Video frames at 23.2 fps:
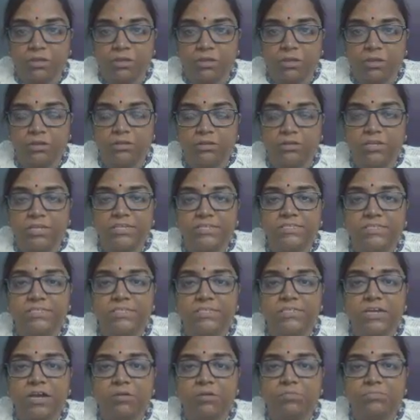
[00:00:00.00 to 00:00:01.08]
Next
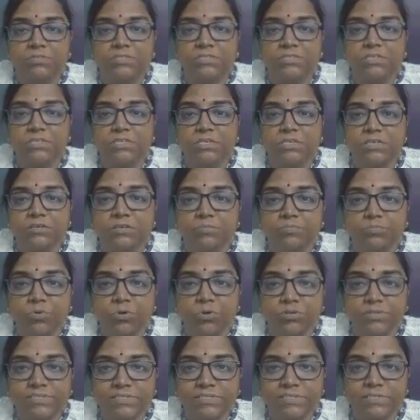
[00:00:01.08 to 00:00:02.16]
comes the
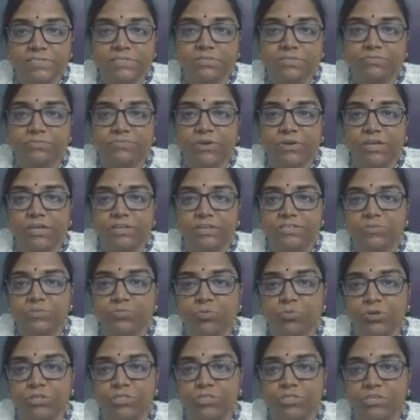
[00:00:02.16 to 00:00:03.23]
postulates of valence
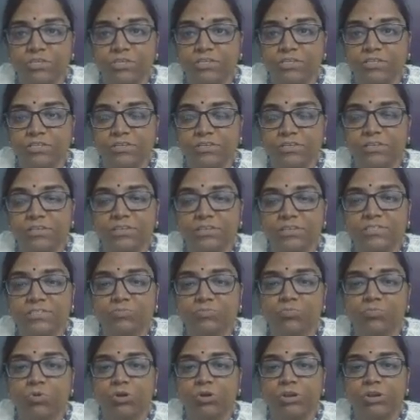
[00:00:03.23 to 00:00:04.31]
bond theory. Lennon
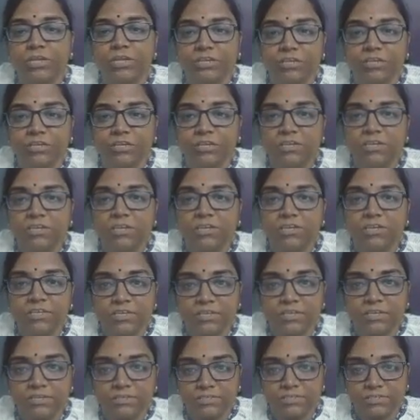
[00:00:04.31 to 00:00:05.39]
Smalling, he
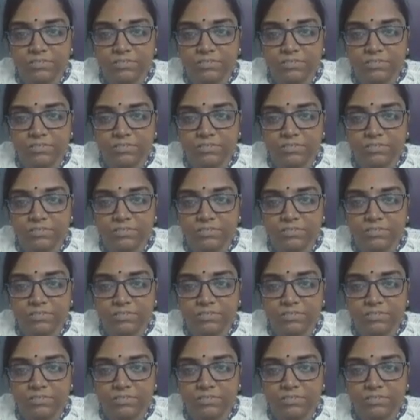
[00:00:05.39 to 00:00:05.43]
has